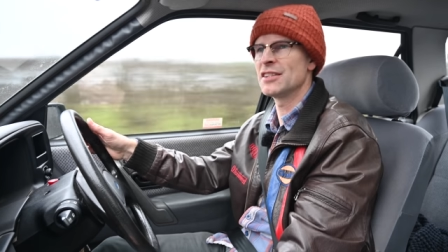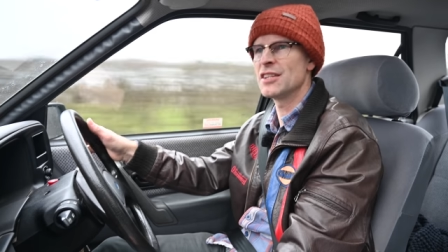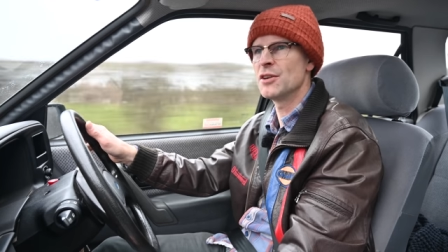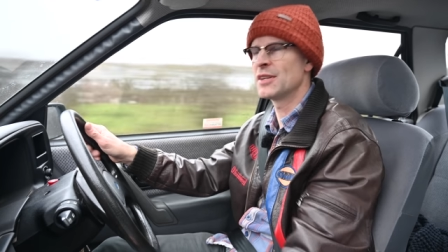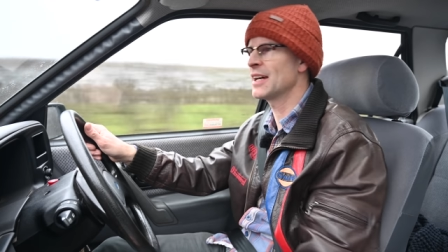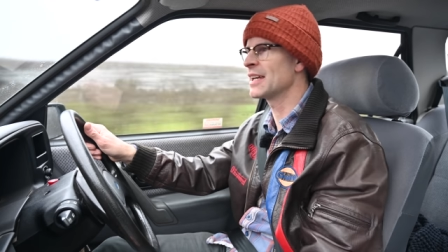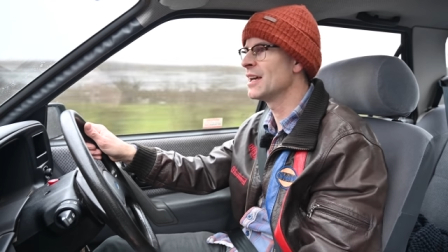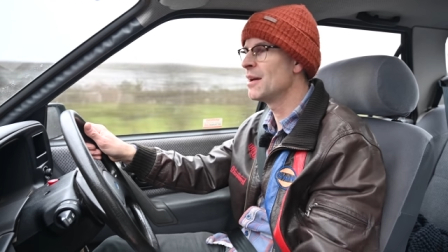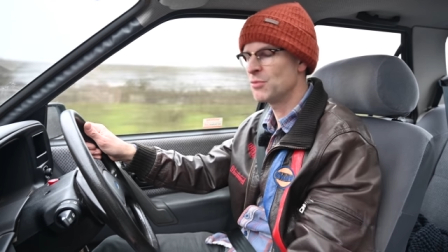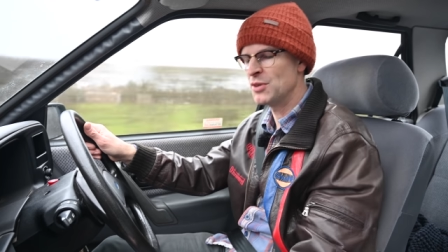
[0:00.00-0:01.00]
in the UK
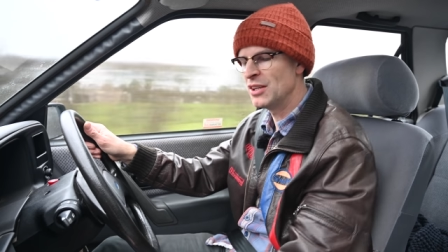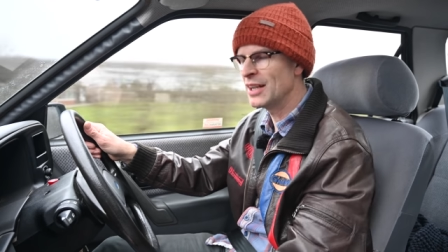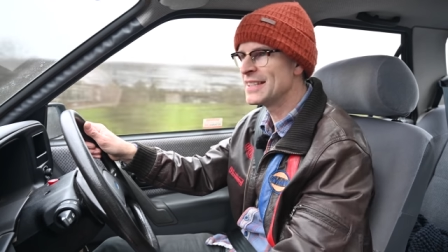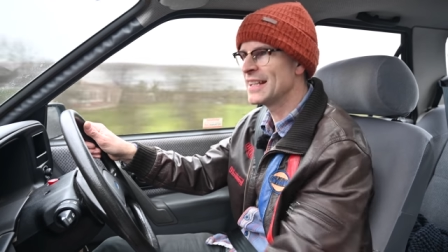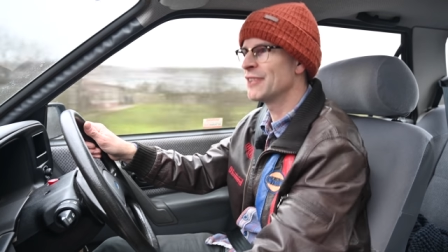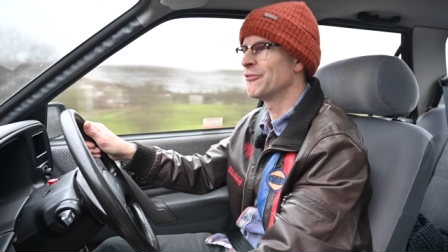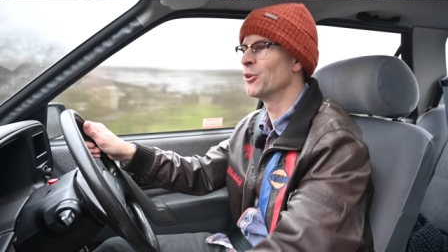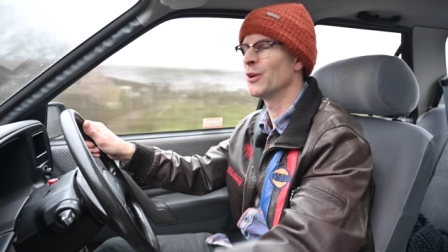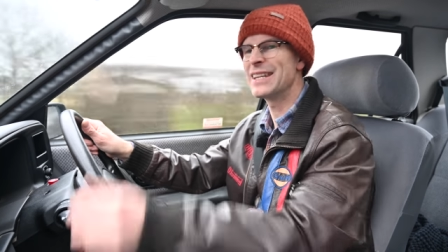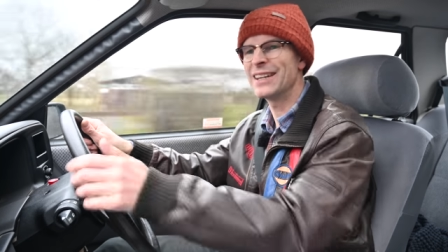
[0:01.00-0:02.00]
between
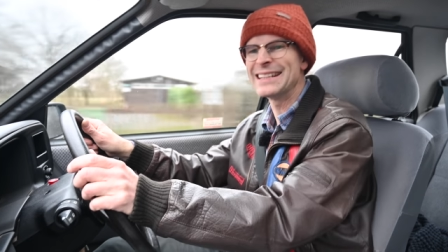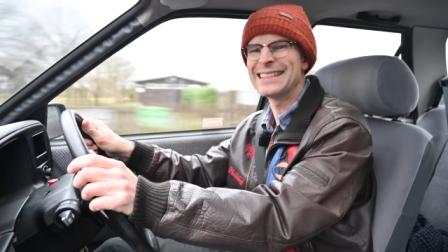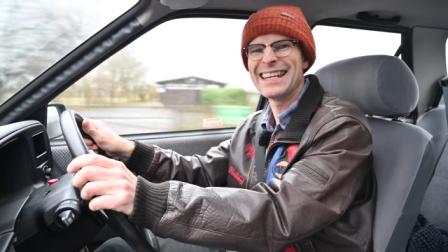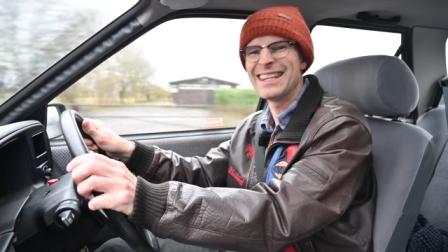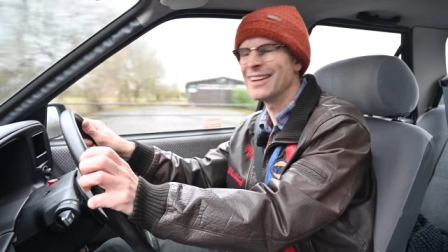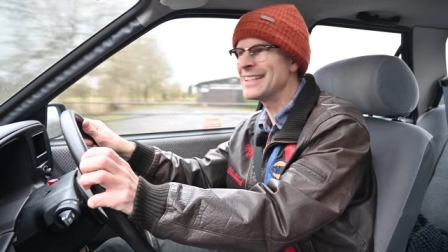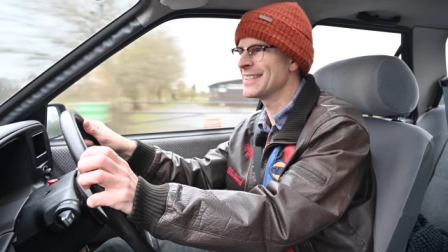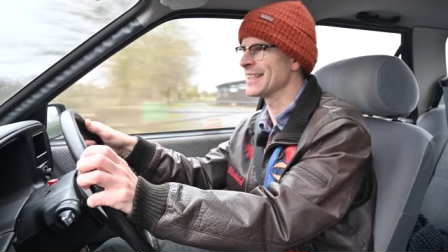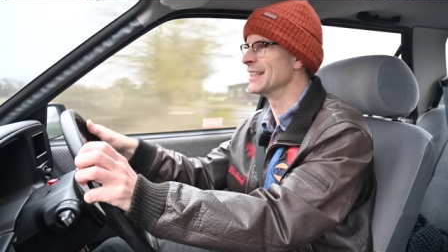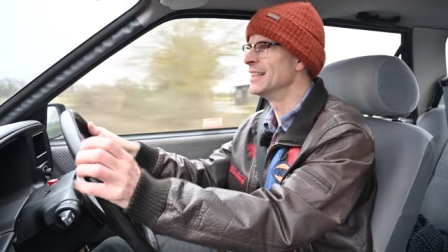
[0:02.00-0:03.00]
1984 and
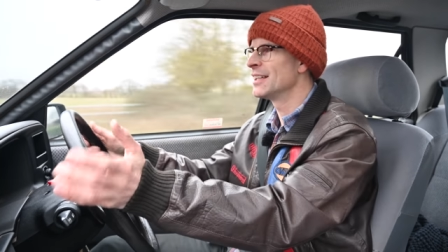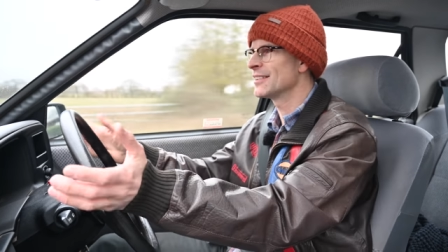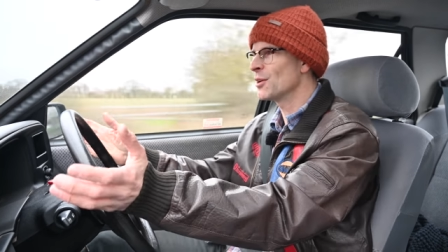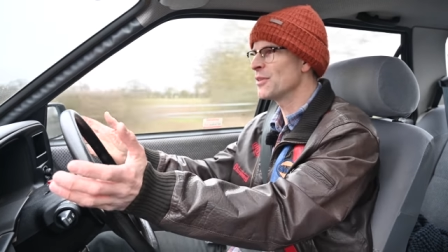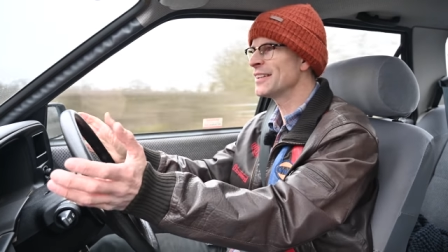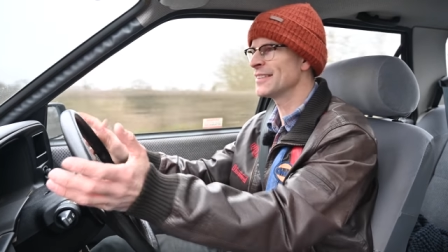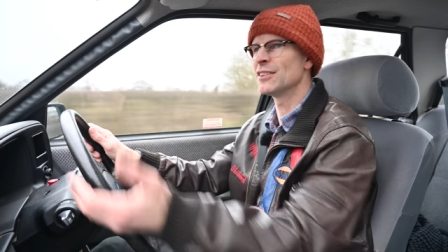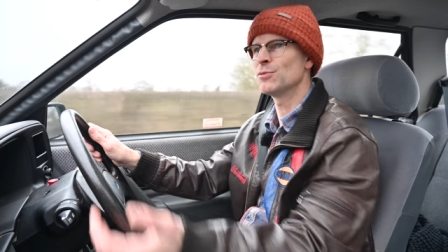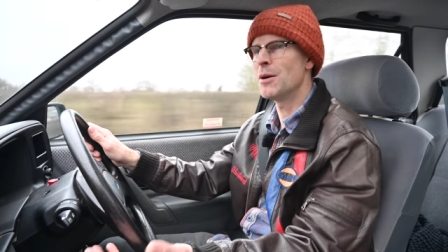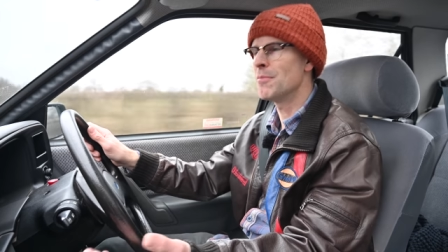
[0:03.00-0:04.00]
1990. So these
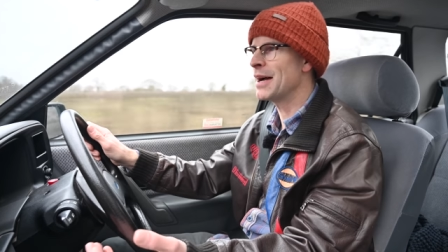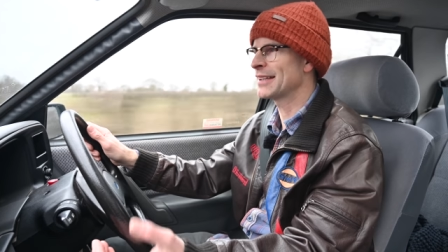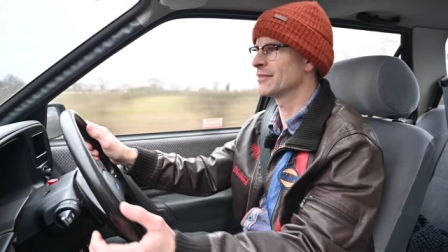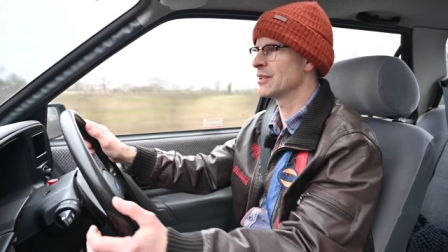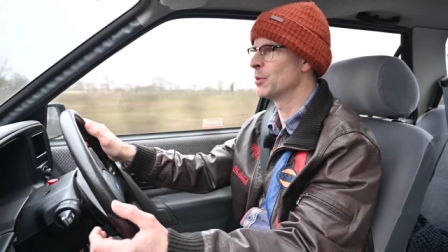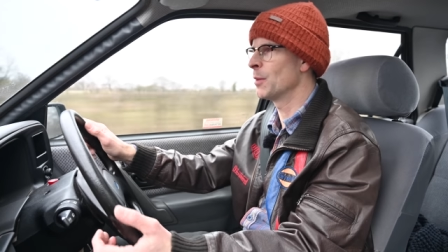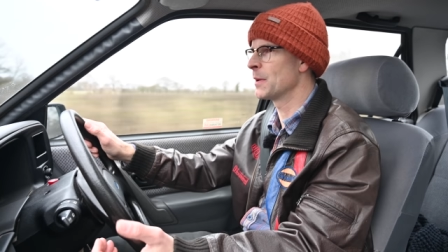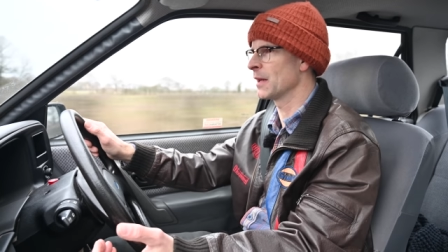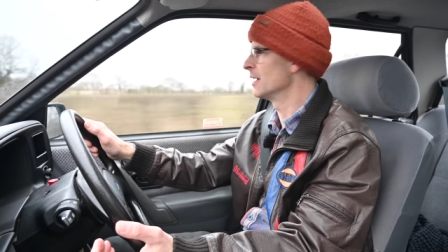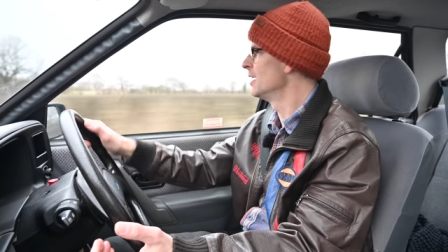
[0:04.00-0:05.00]
things were massively
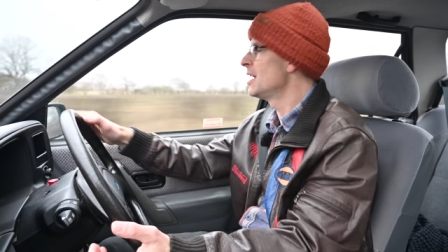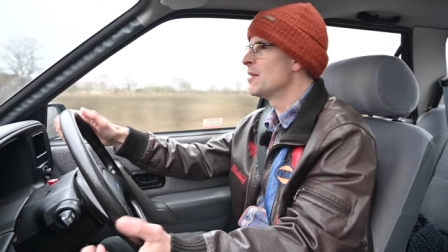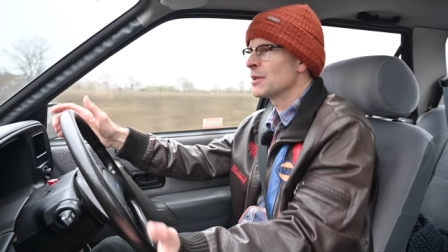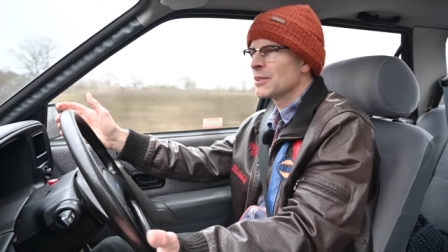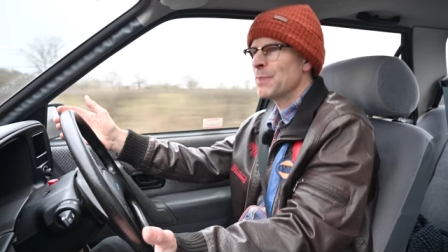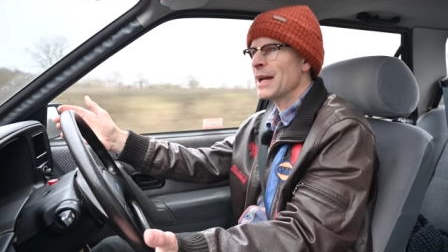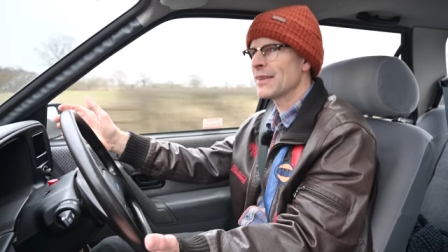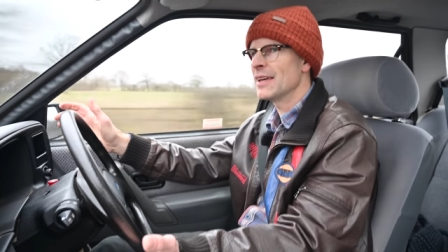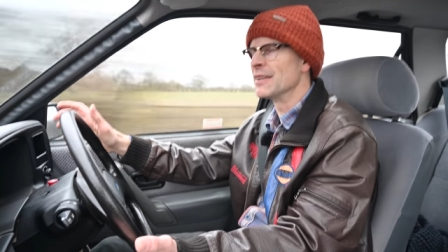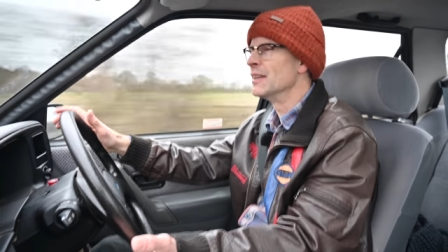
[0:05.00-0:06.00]
popular because back
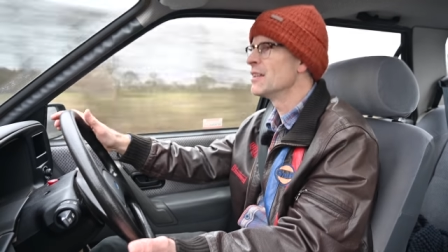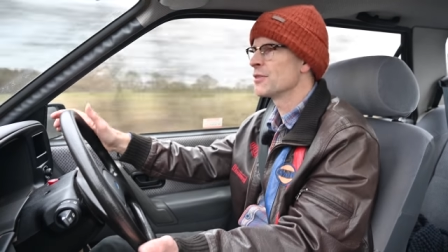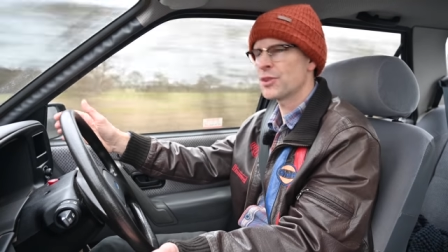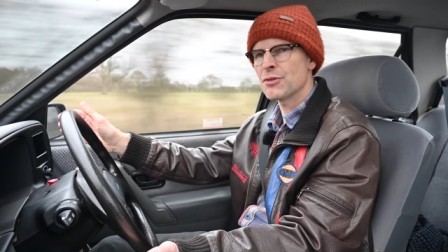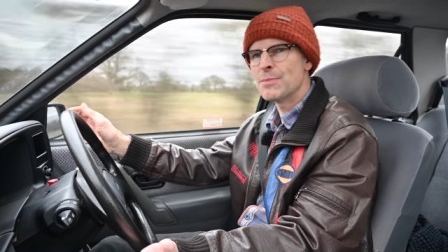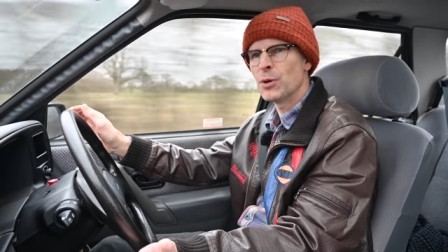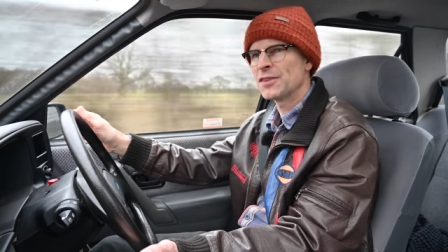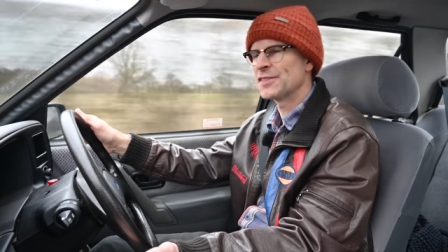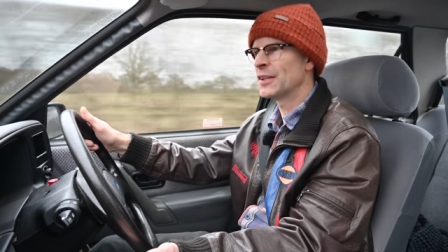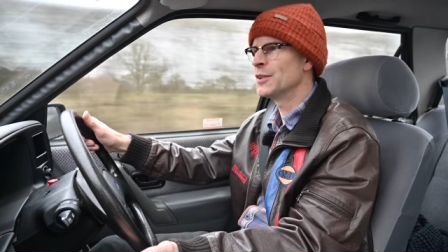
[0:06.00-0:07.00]
then the
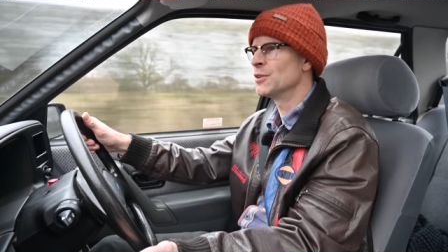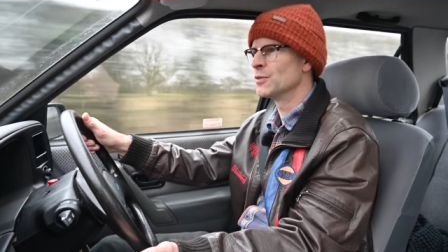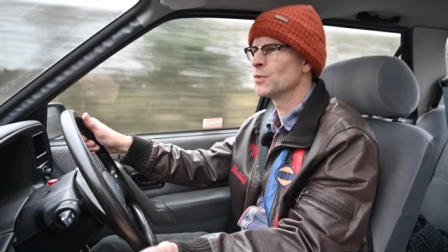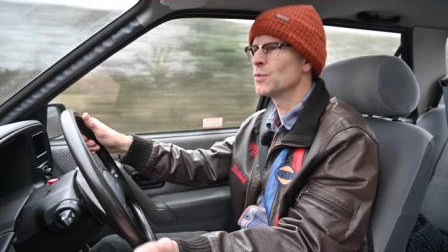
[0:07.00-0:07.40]
three-box saloon